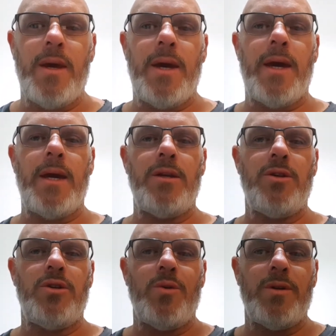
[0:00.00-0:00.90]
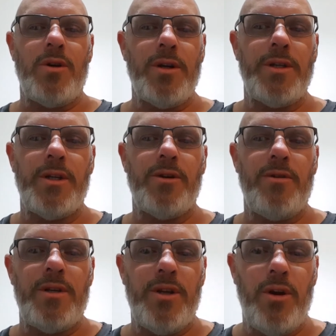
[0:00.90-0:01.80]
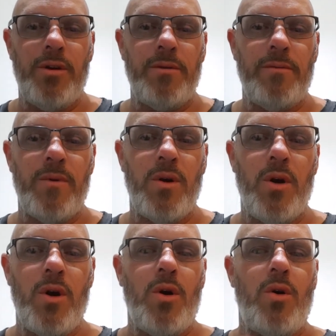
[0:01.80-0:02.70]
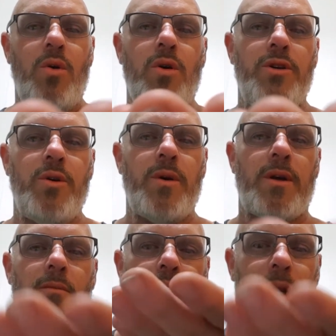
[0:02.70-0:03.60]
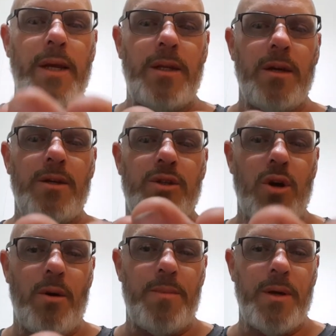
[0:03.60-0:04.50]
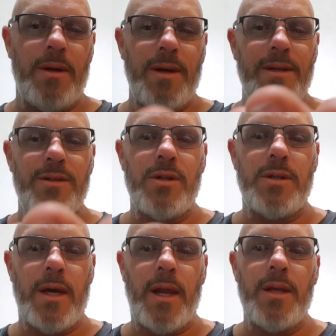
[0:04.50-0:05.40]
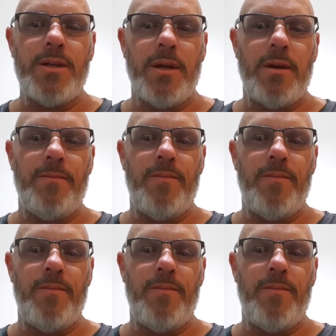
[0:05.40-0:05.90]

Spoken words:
and do a 90-degree turn or do a complete stop instantaneously,